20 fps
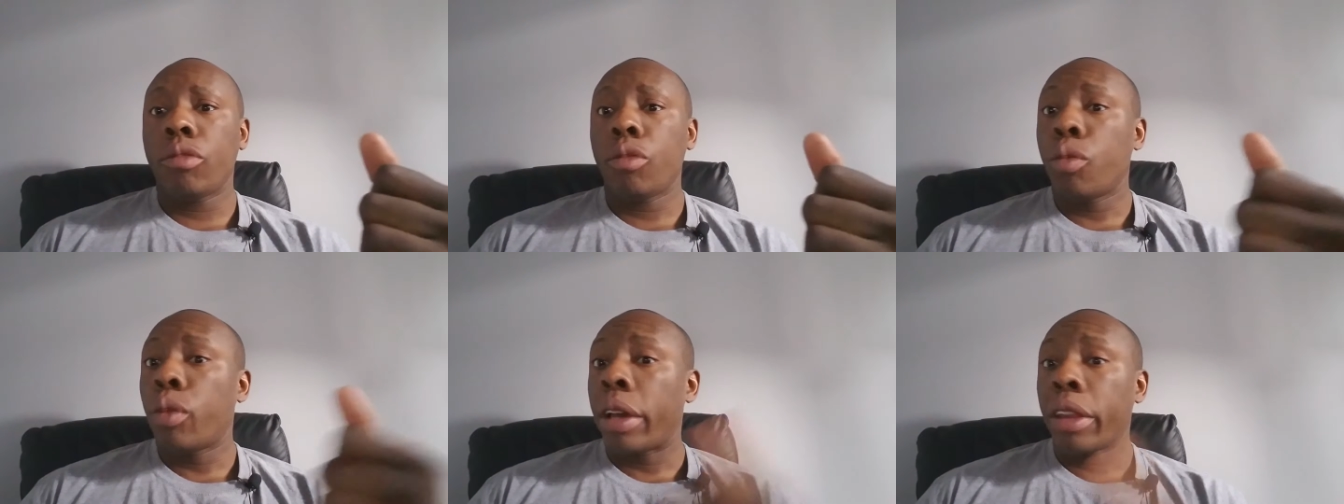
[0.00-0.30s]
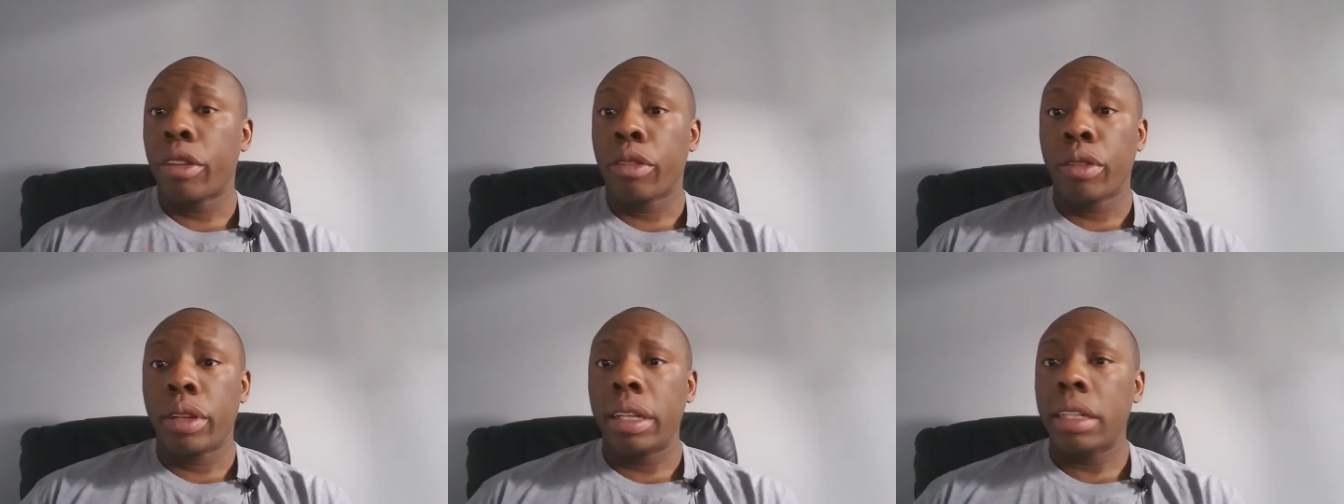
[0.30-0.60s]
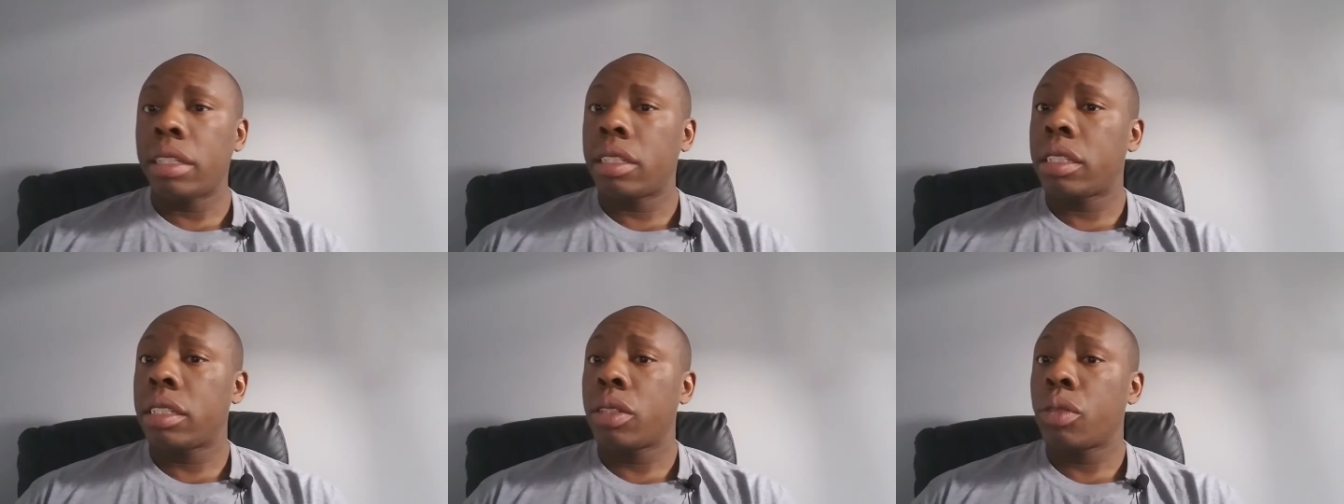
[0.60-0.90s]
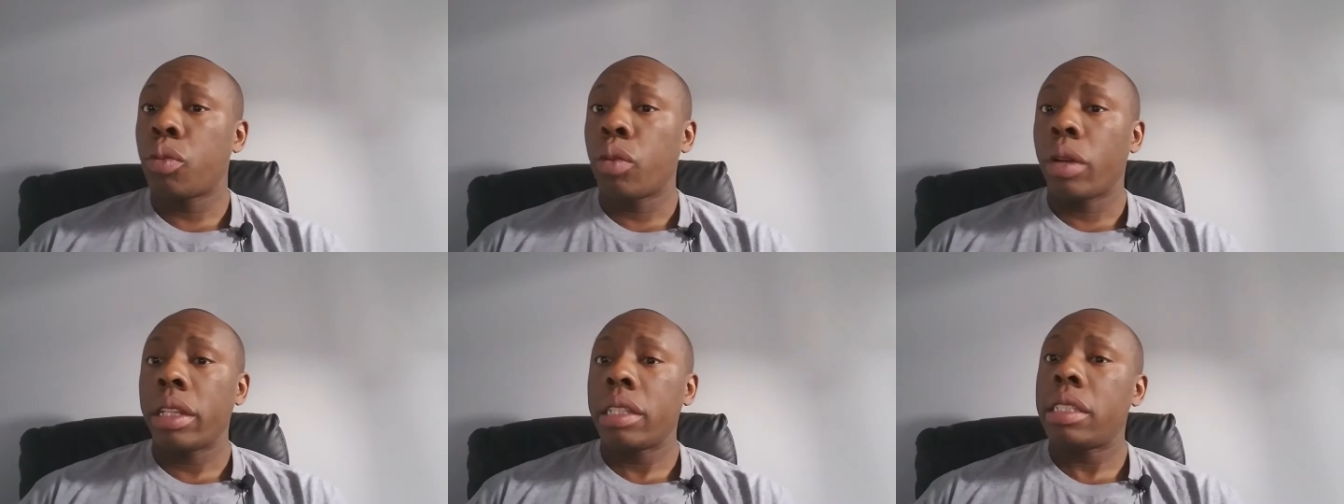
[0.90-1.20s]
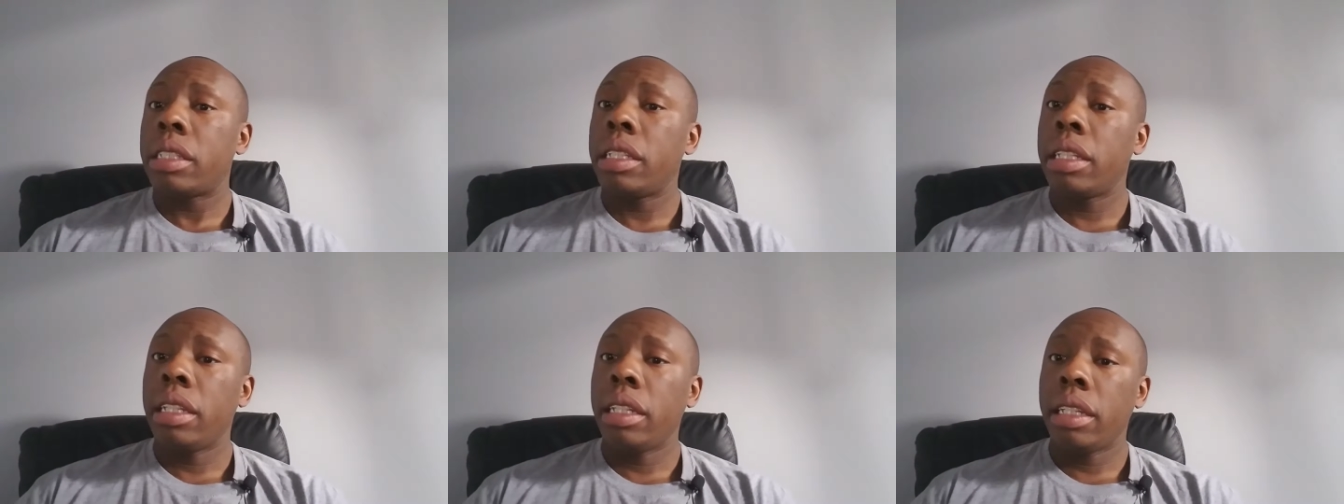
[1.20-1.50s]
Whether it's
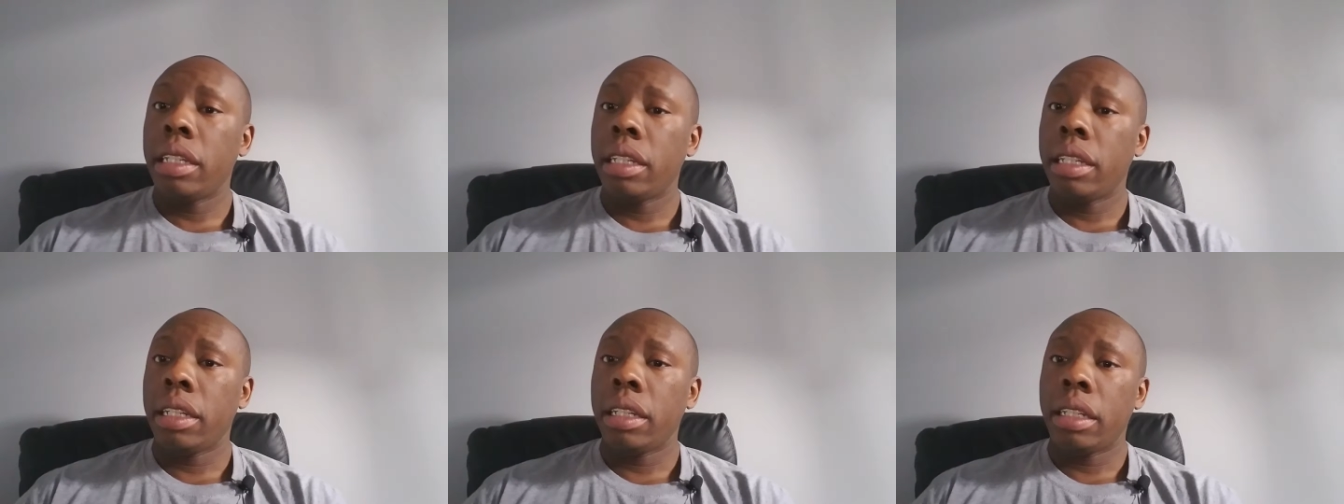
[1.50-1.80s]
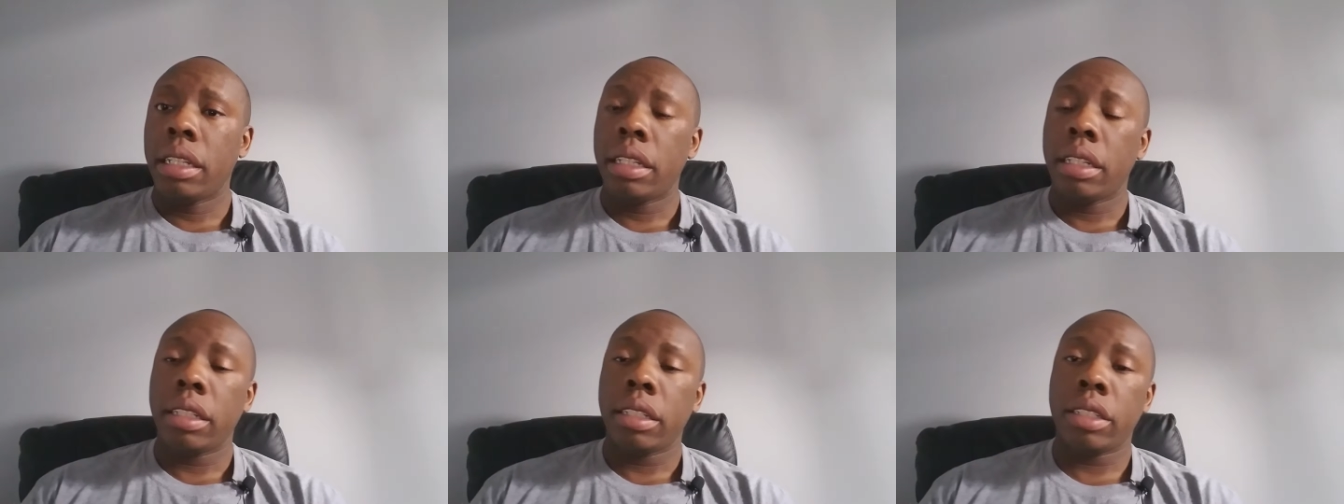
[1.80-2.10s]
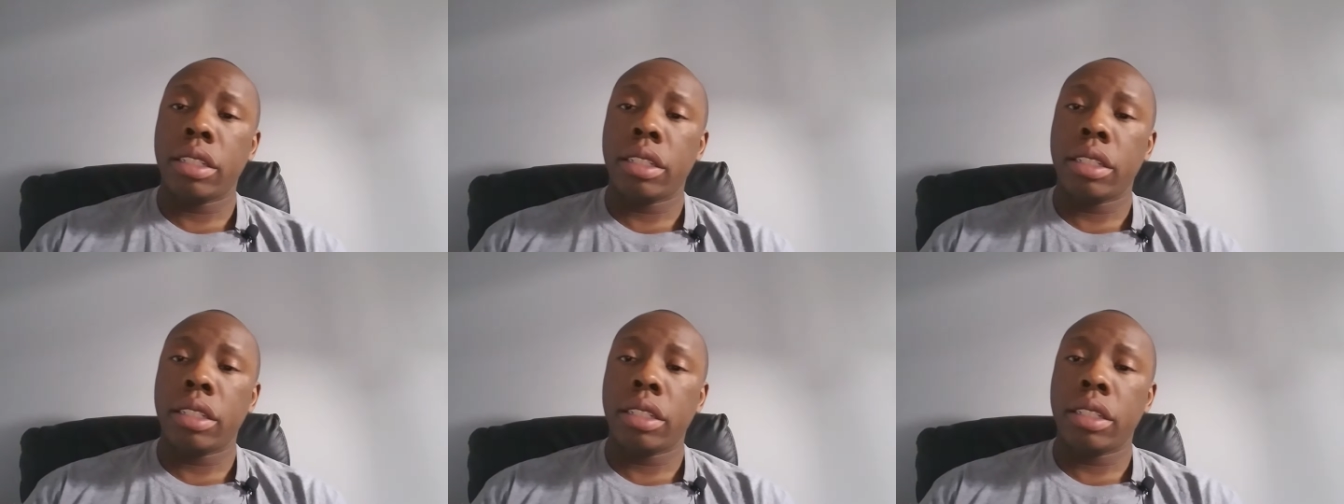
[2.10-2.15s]
what the